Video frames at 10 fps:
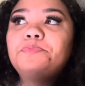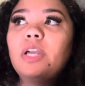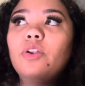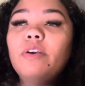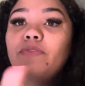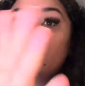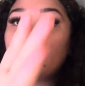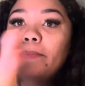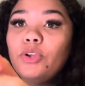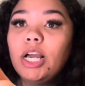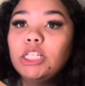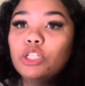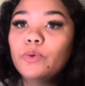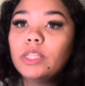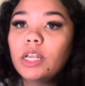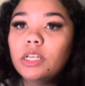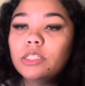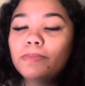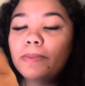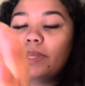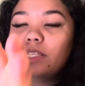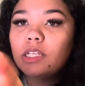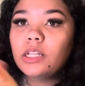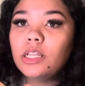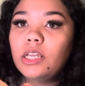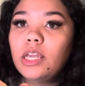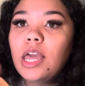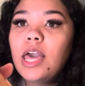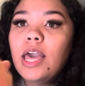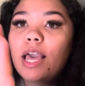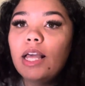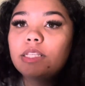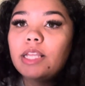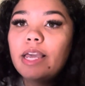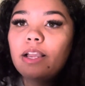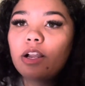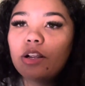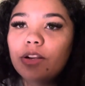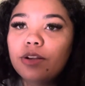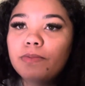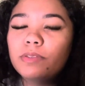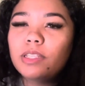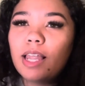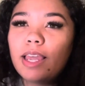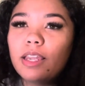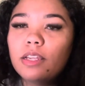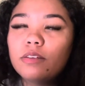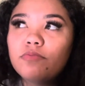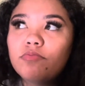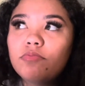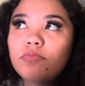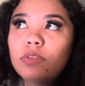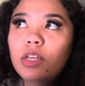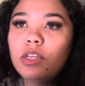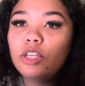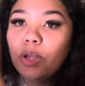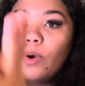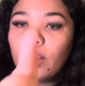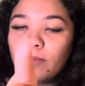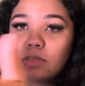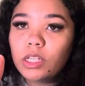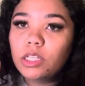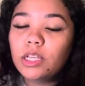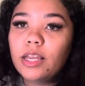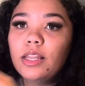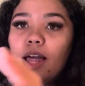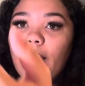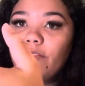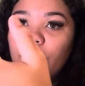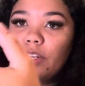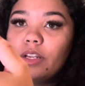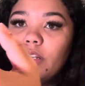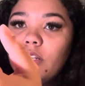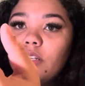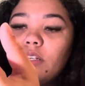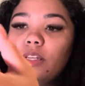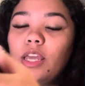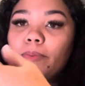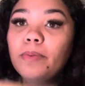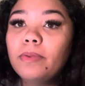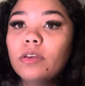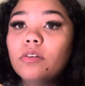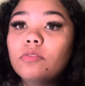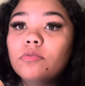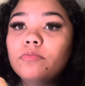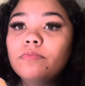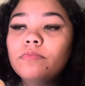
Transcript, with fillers: I don't know if some of you guys know what that is, but basically it's like herbs, like, you know what herbs is, like lavender, chamomile,